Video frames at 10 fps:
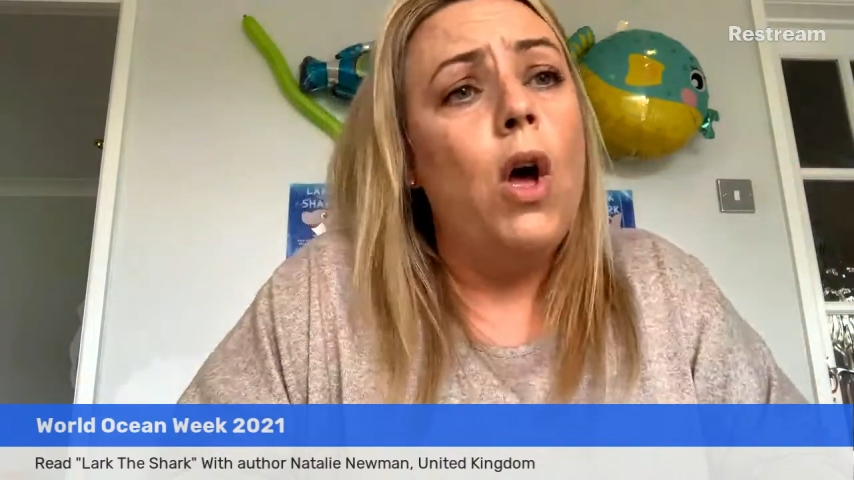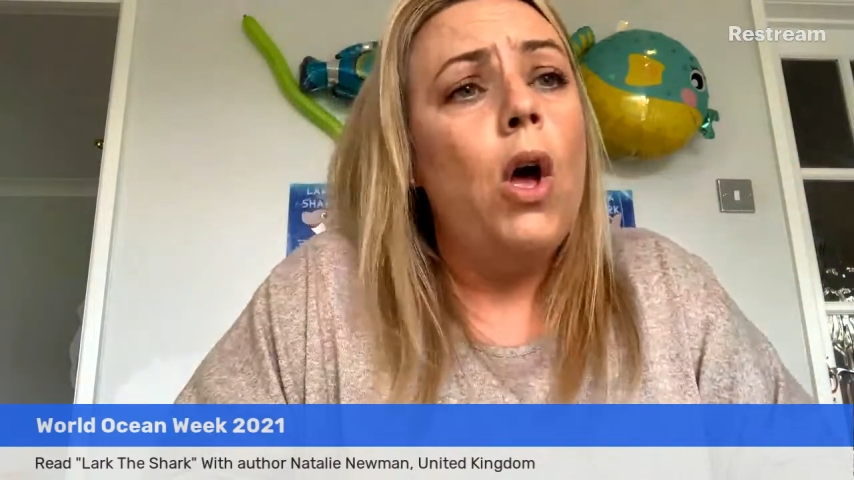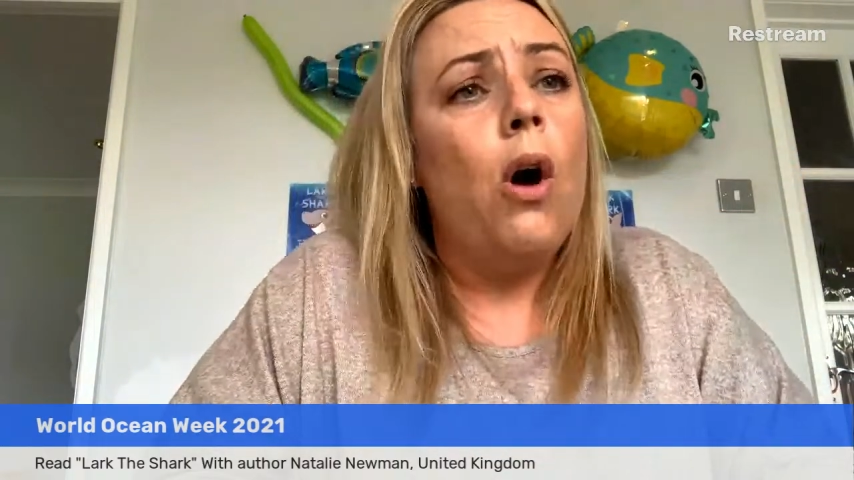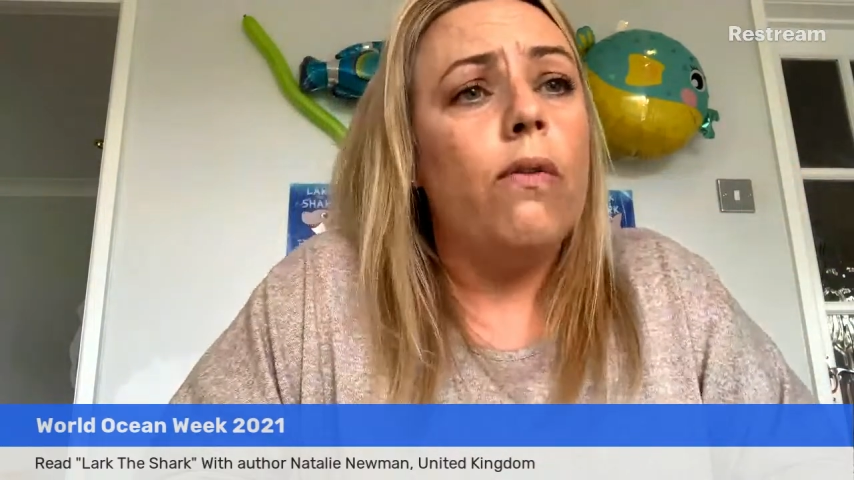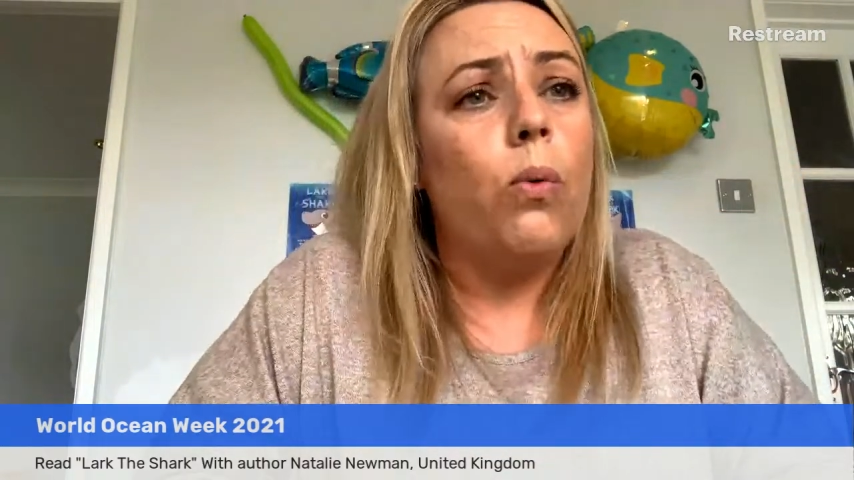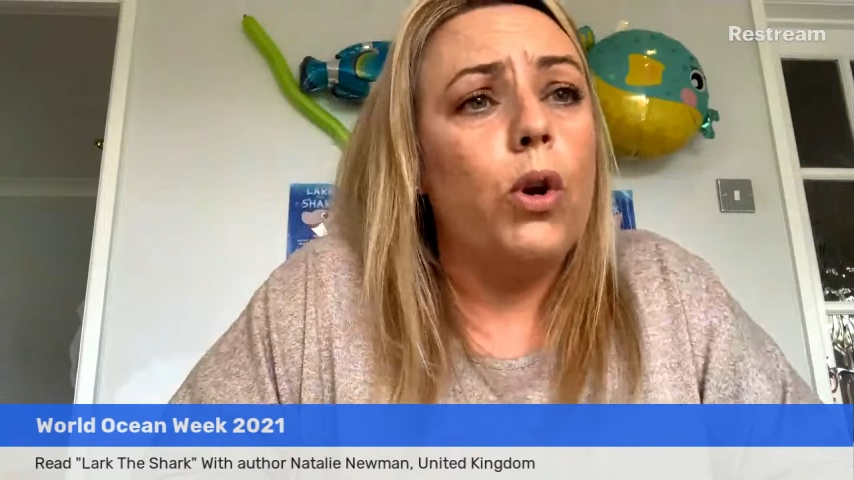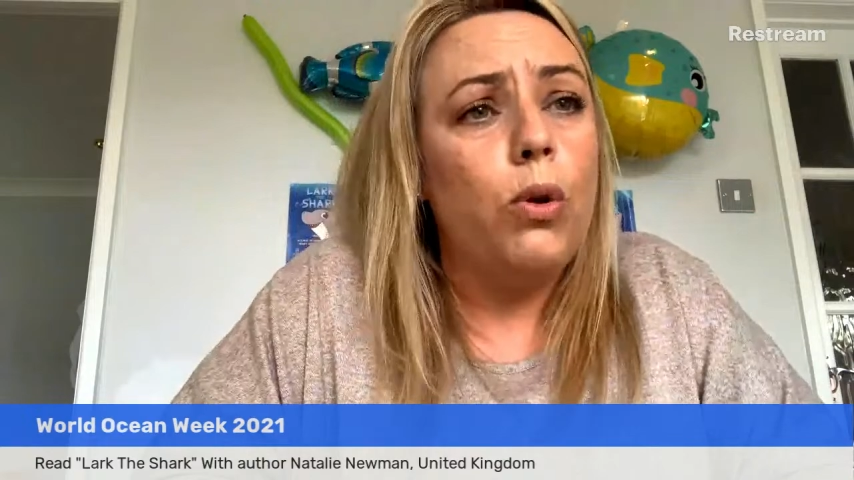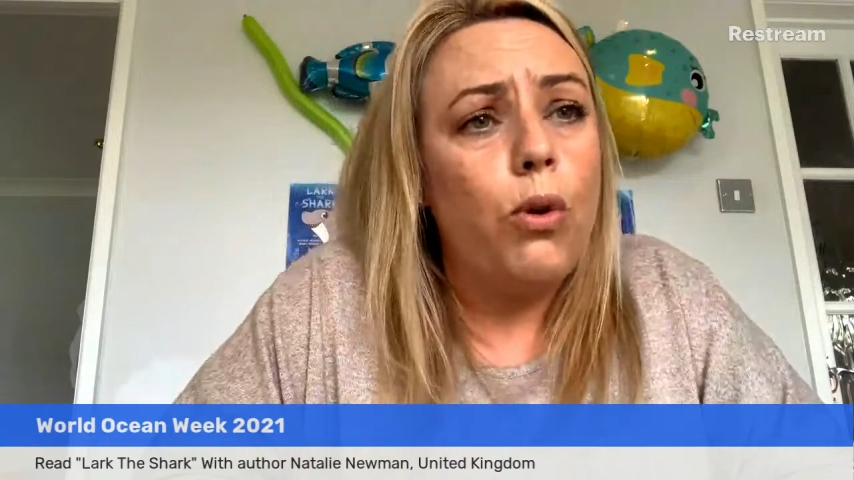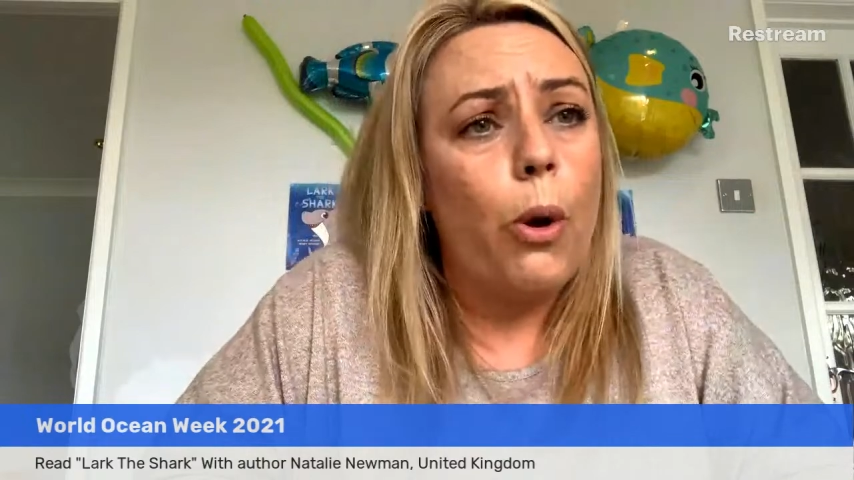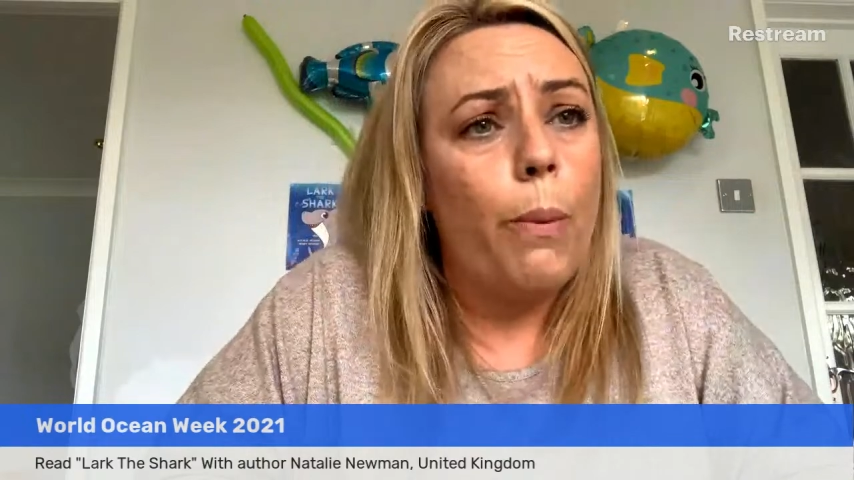of
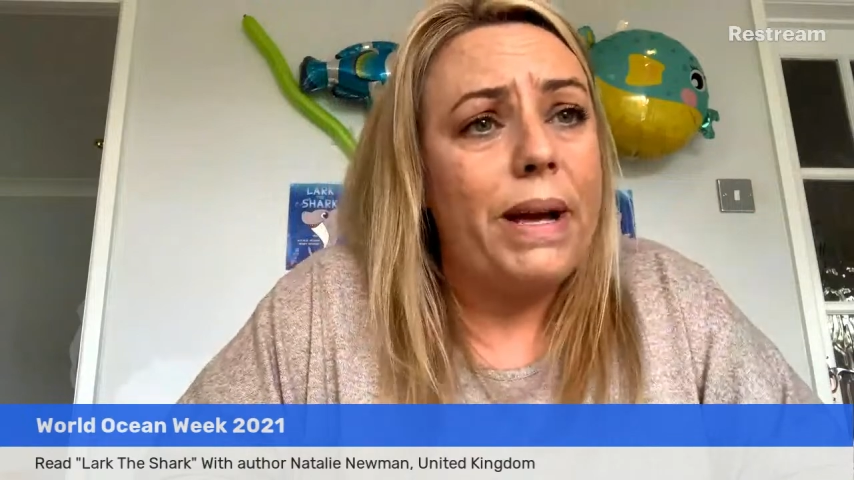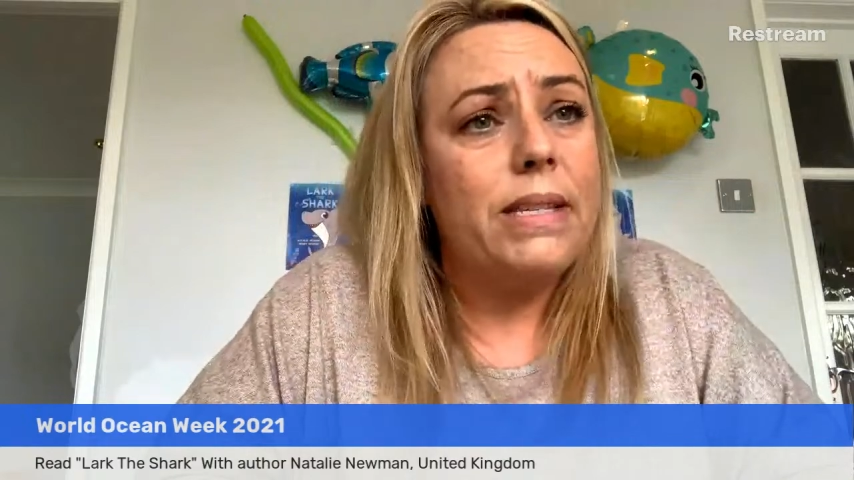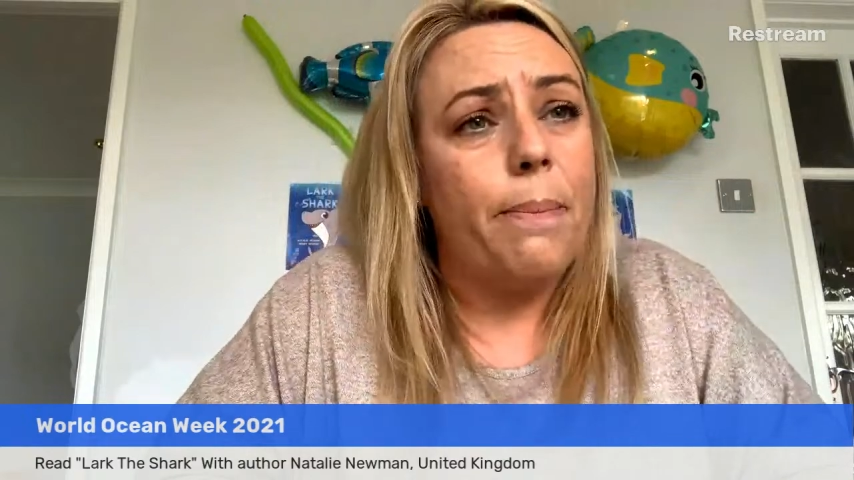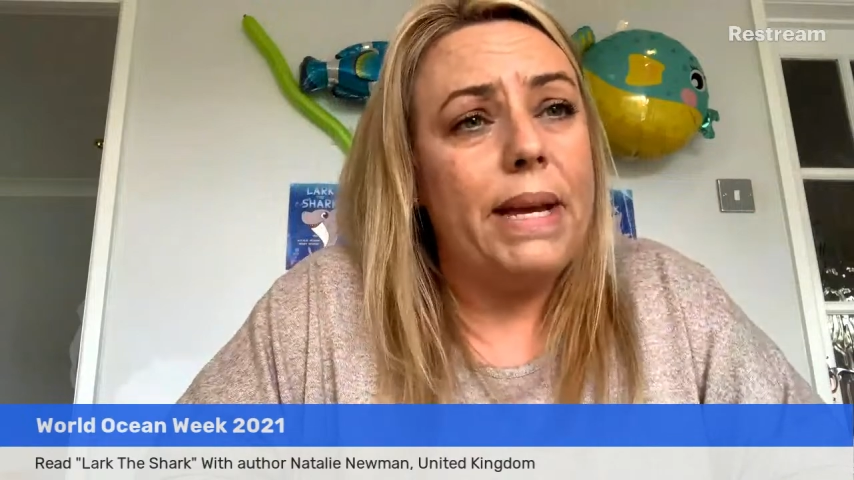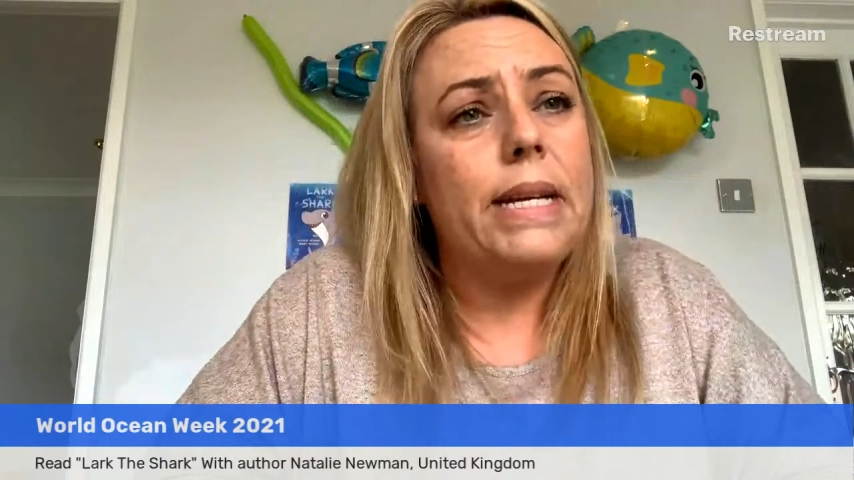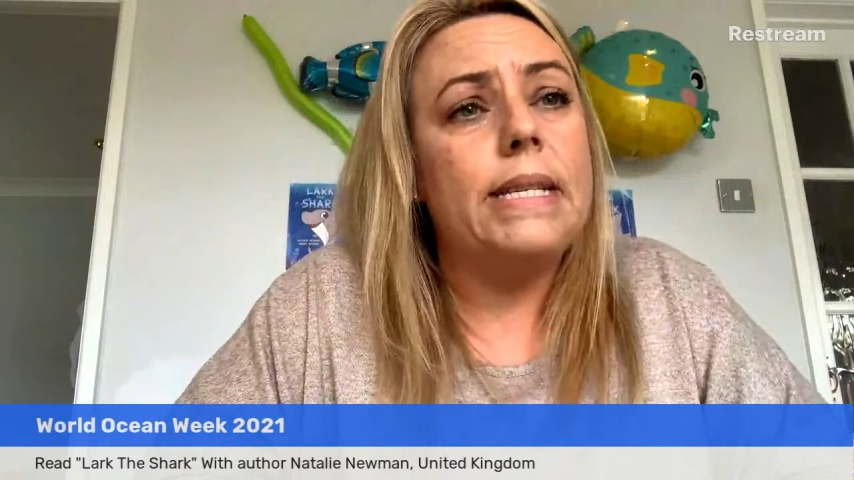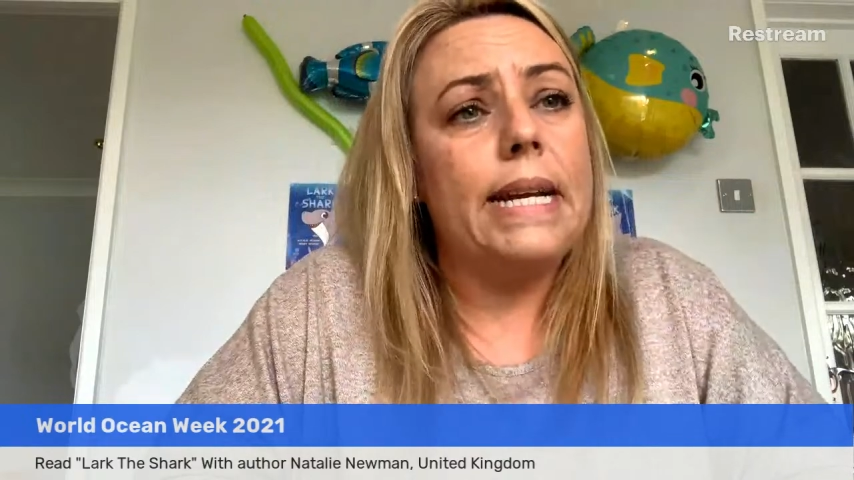what you know about something,